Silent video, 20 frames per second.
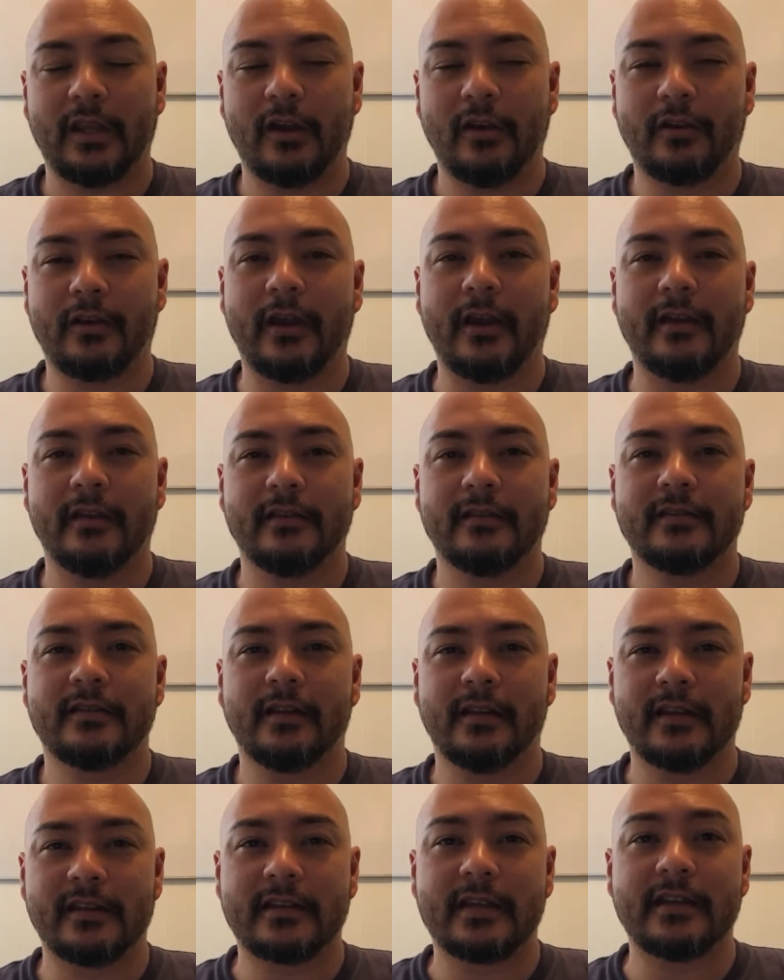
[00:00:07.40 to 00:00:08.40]
Okay, so
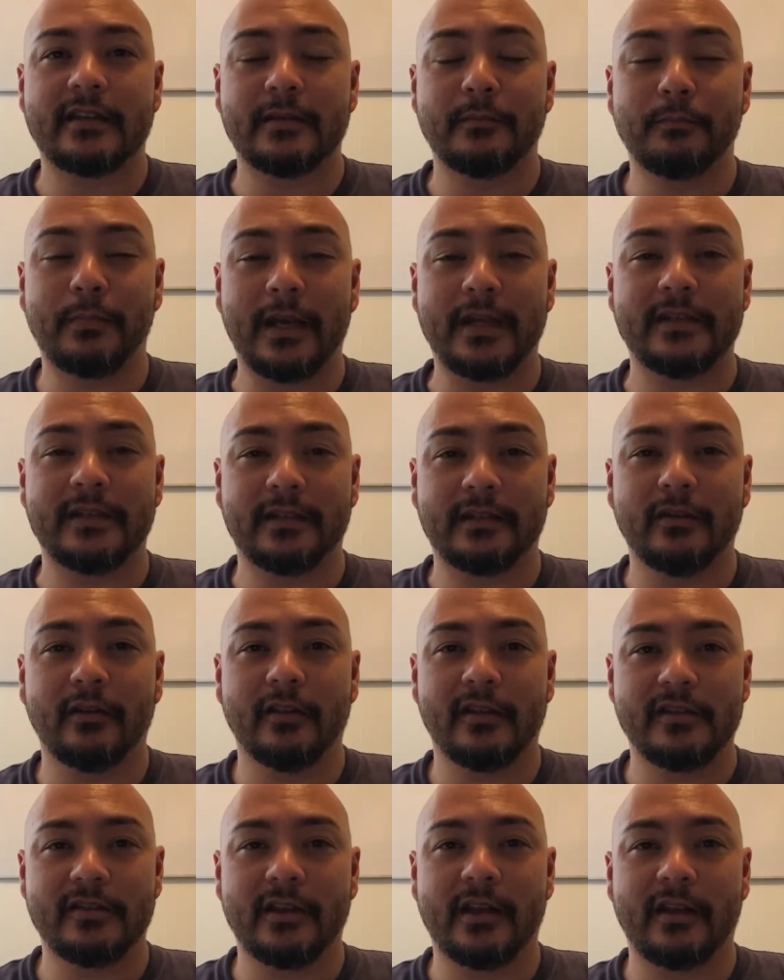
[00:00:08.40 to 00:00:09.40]
let's get some basic
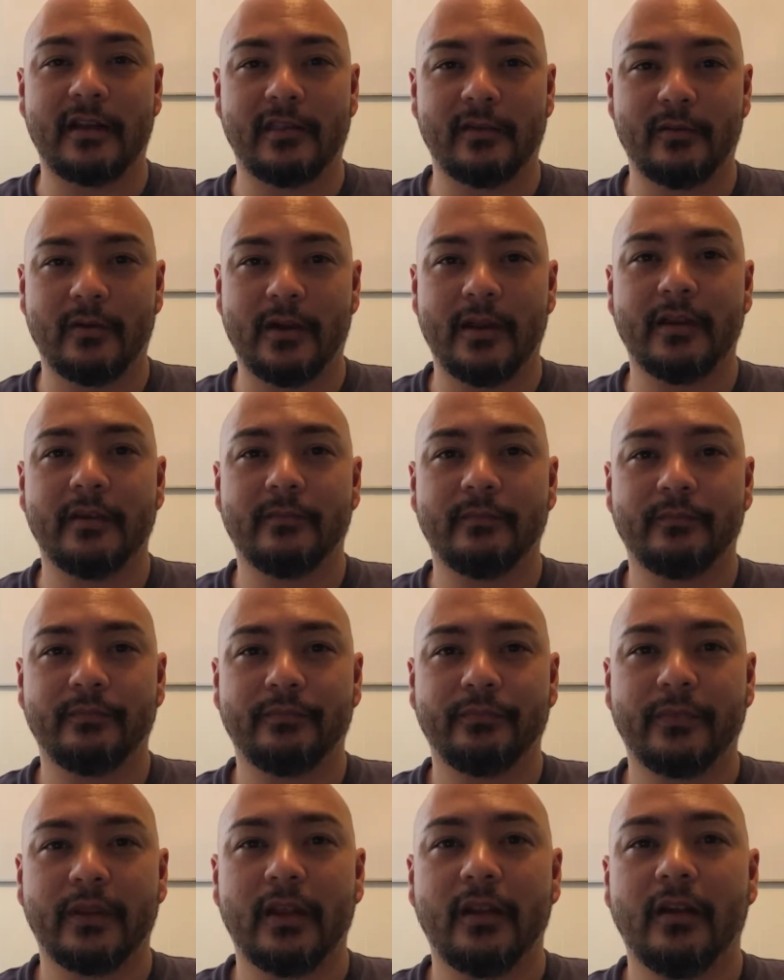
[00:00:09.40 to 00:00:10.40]
knowledge out of the way.
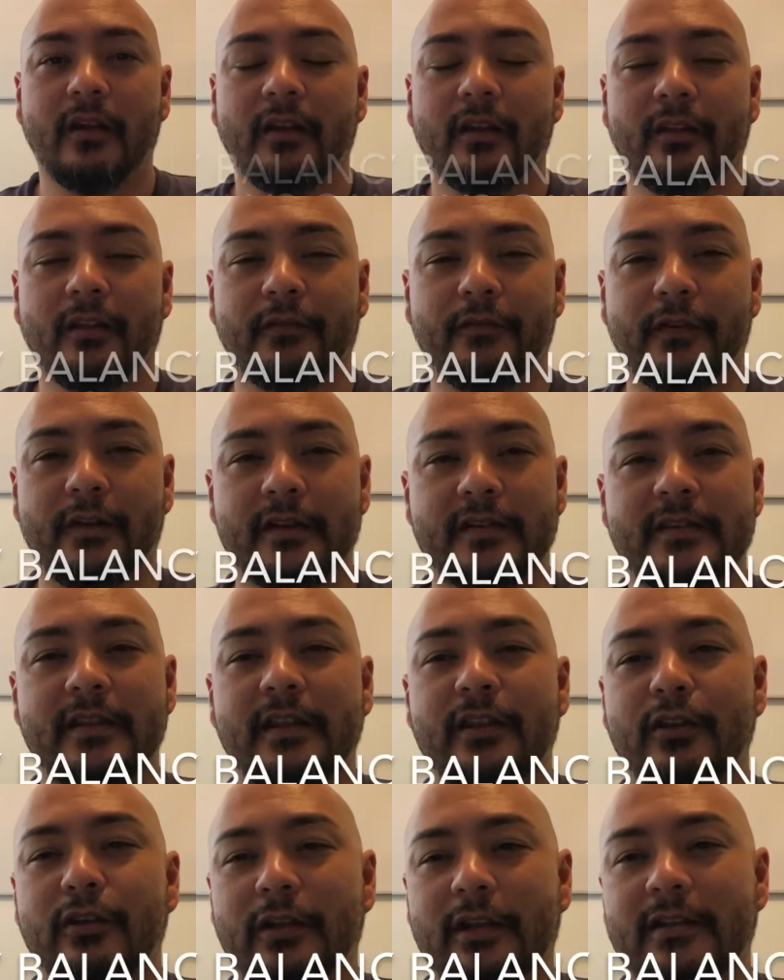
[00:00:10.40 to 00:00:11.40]
The first
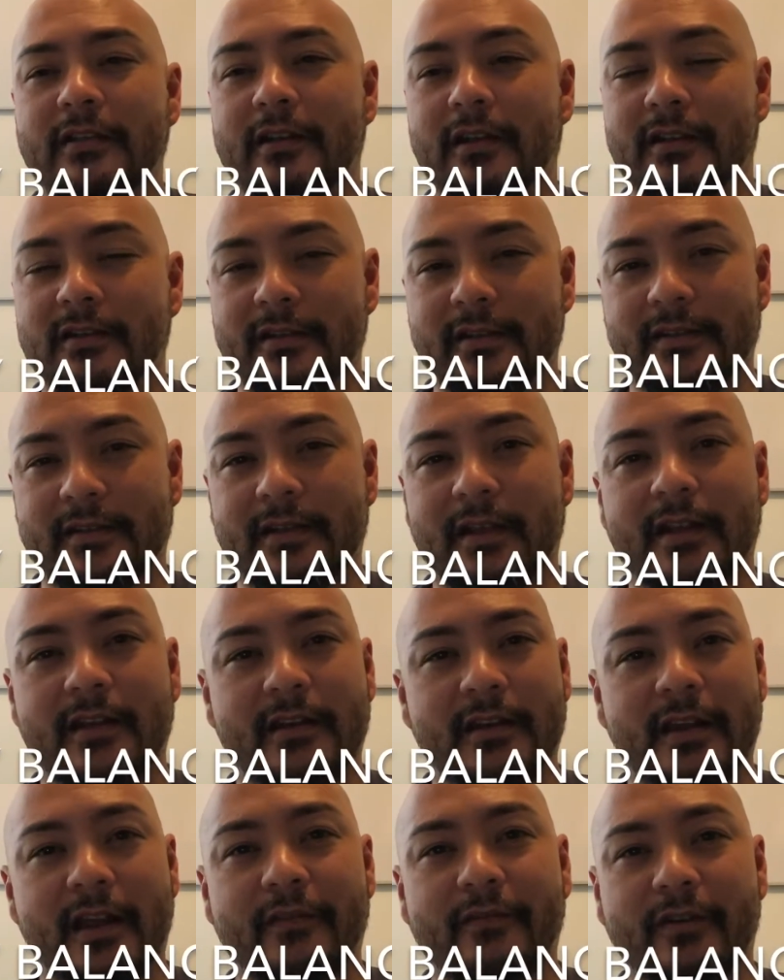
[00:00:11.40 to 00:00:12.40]
thing you need to understand
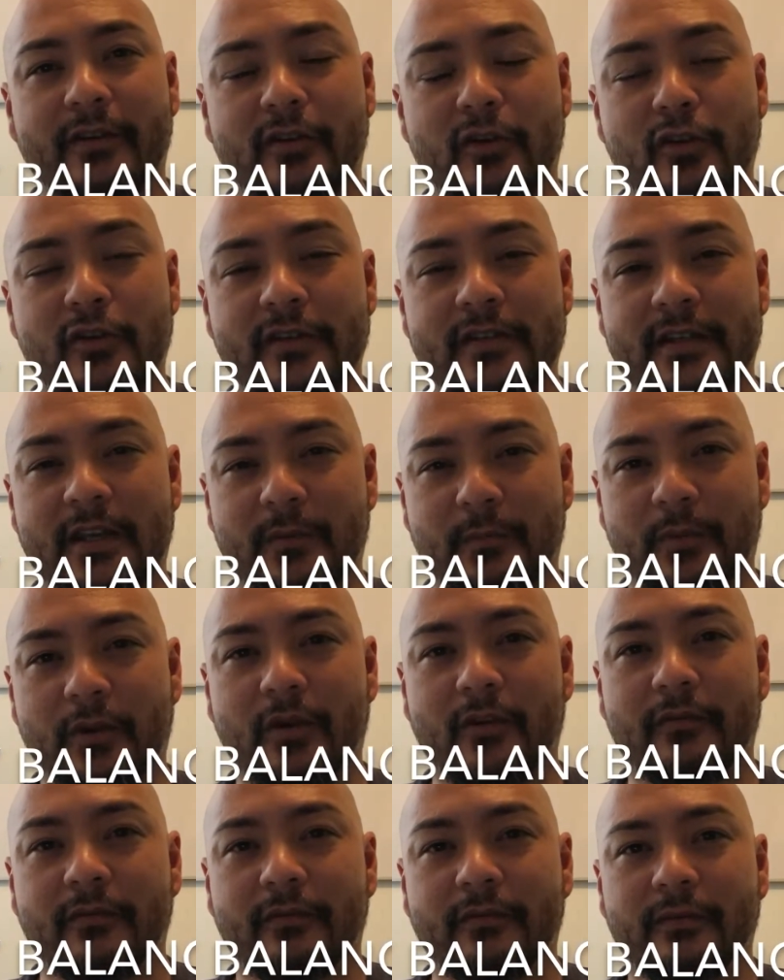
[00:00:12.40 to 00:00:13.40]
and have a concept
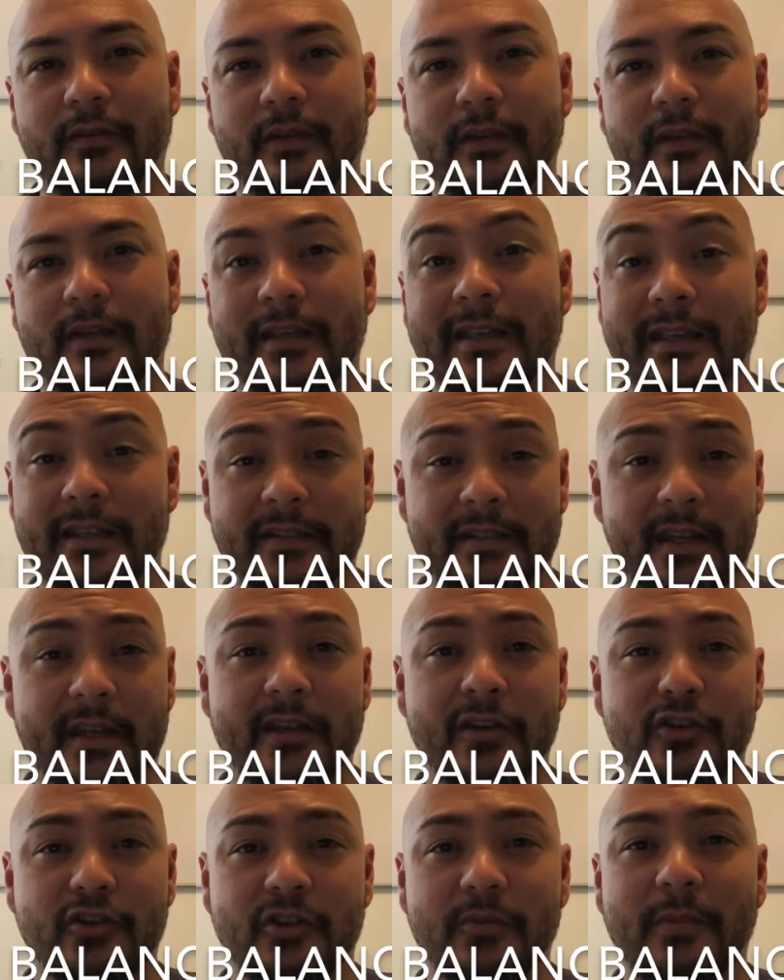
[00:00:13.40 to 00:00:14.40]
of is
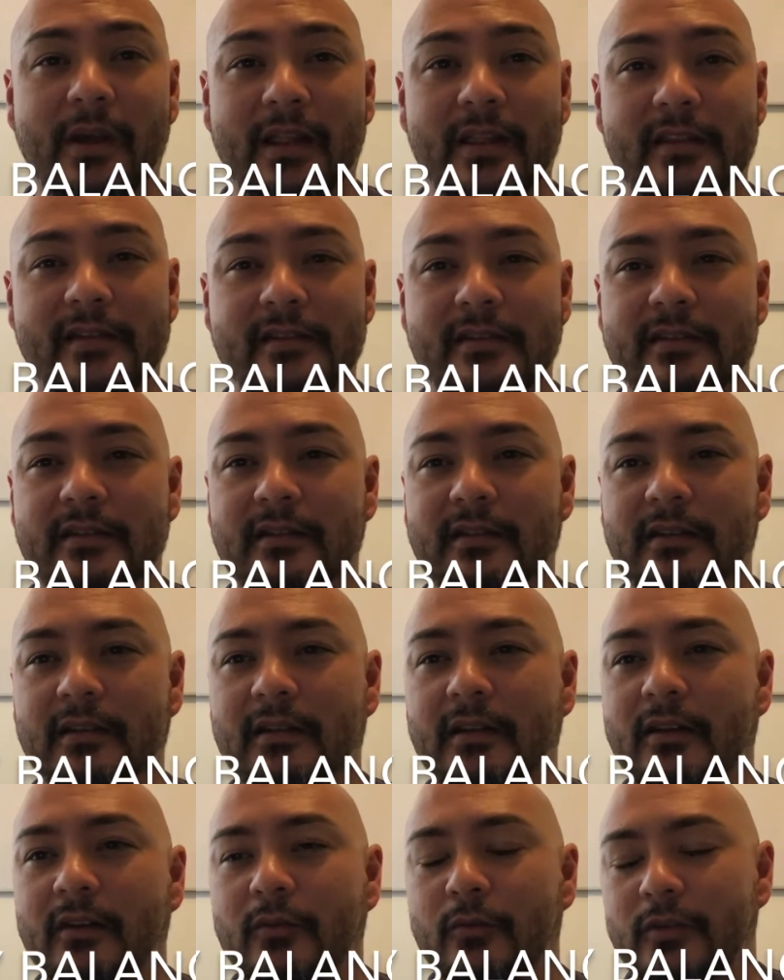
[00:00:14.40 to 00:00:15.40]
energy balance,
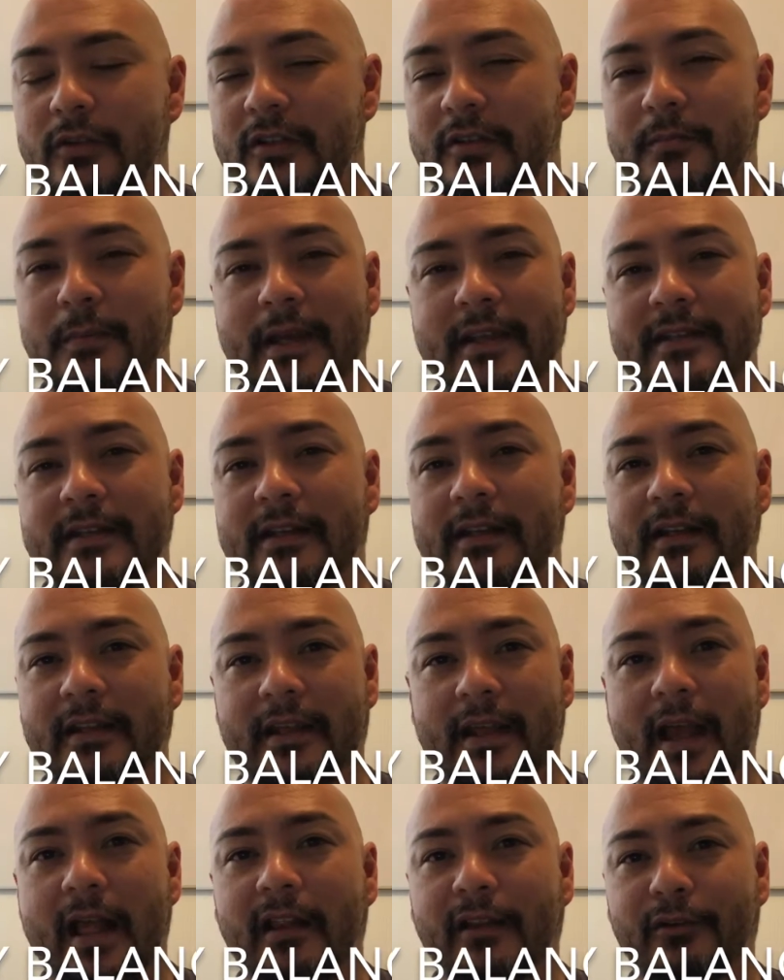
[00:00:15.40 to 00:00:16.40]
which is basically
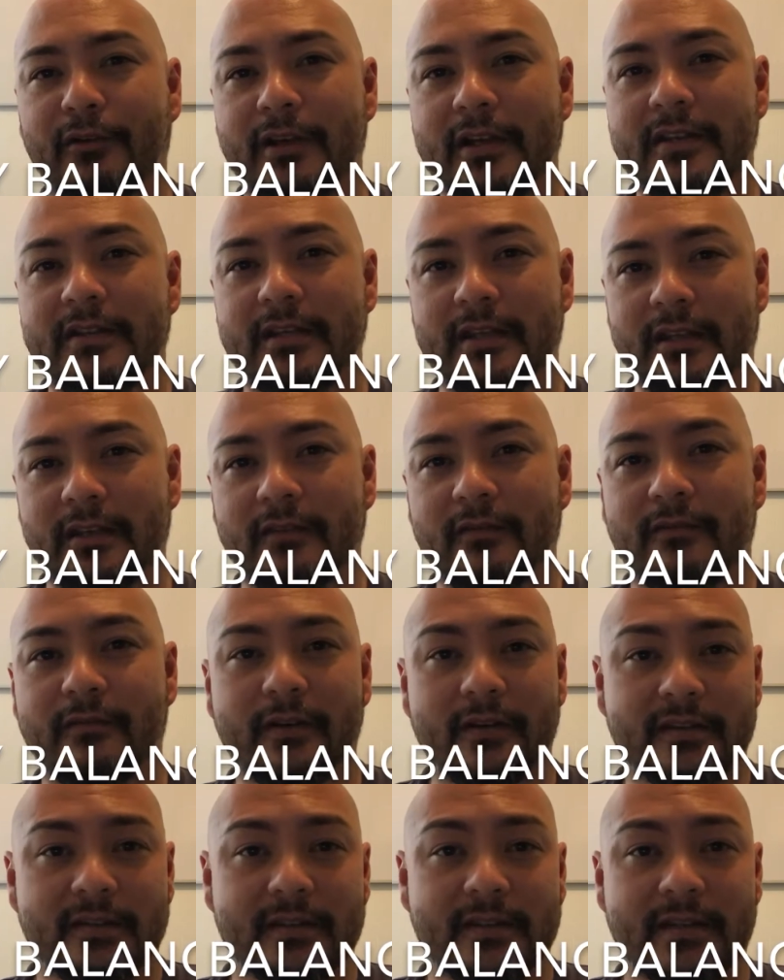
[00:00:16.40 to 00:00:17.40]
calories in
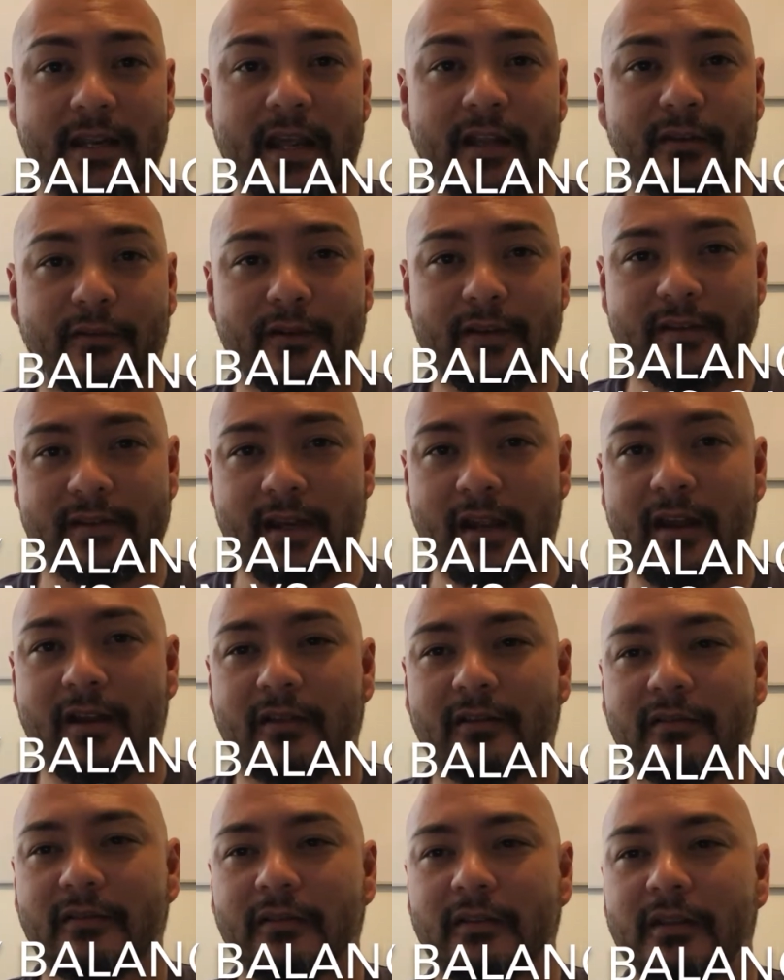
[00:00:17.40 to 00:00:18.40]
versus calories
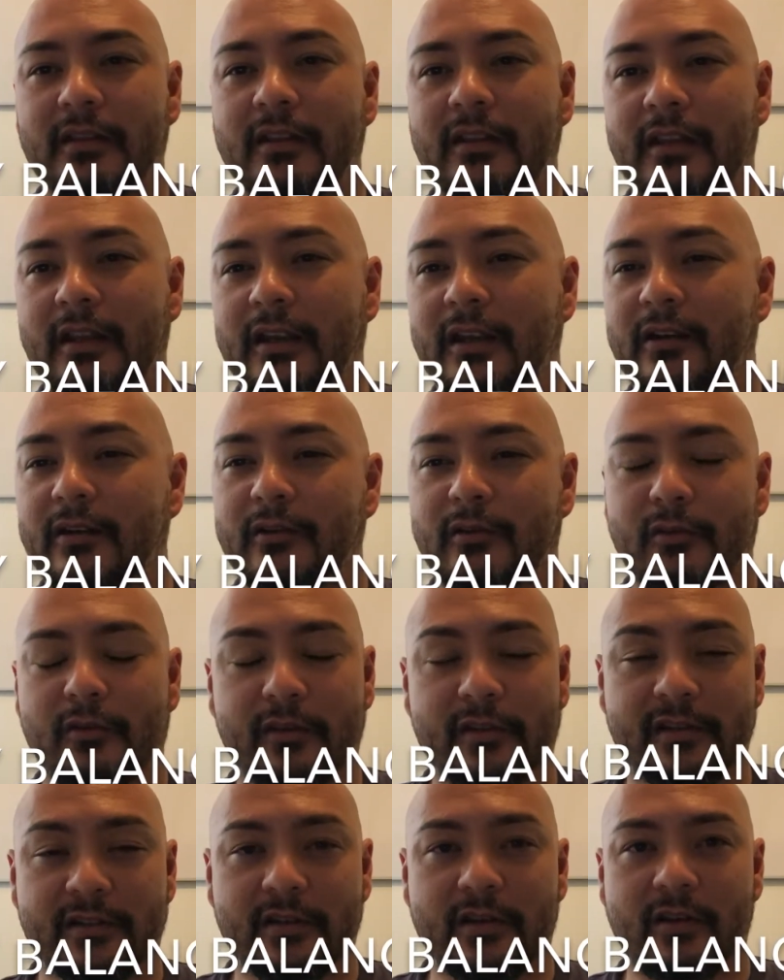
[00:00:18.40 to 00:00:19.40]
out. You hear it
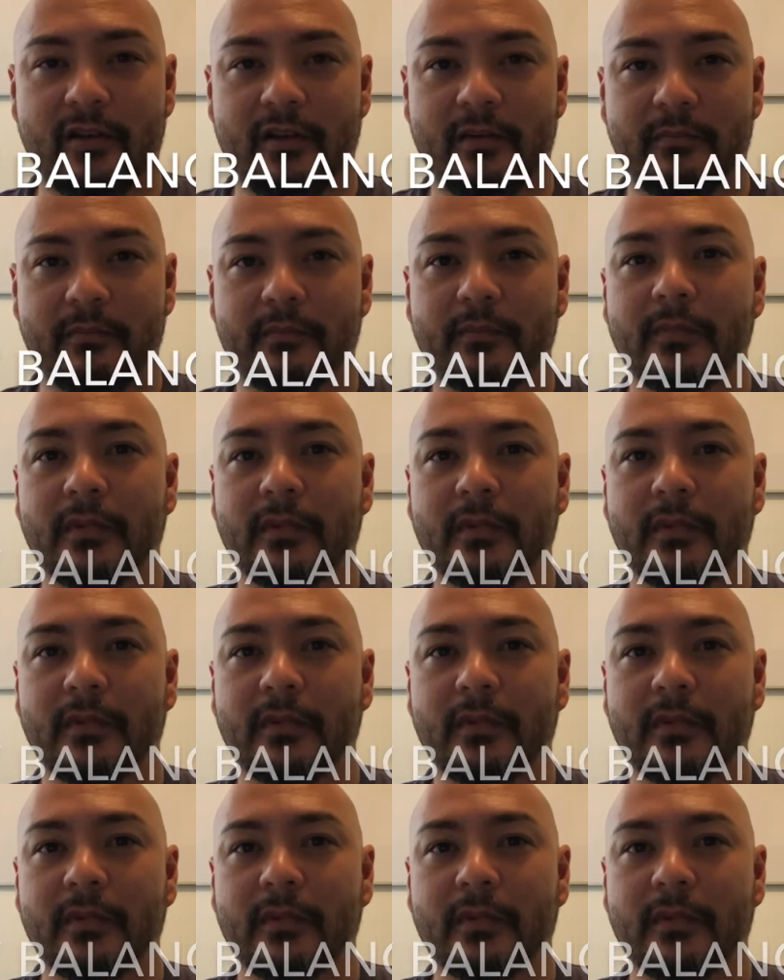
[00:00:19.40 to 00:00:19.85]
all the time.